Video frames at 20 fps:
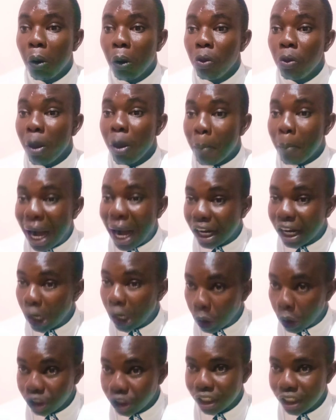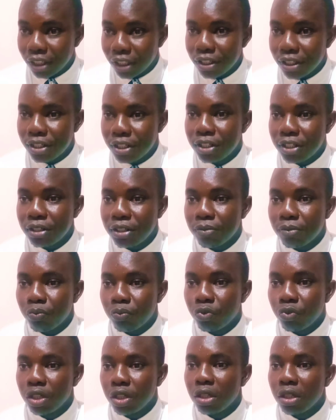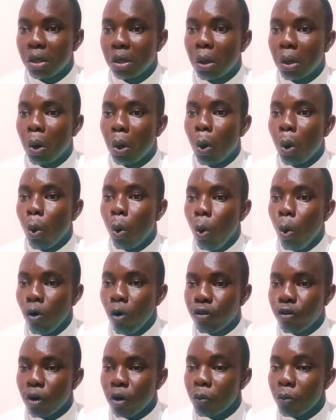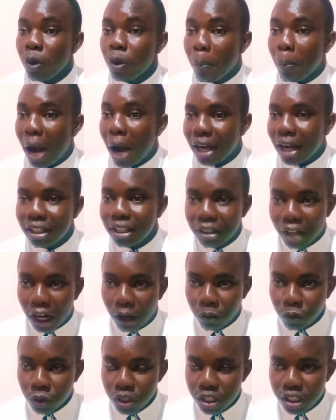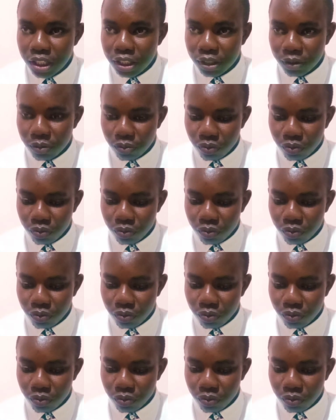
the park loungers, who from the park grounds,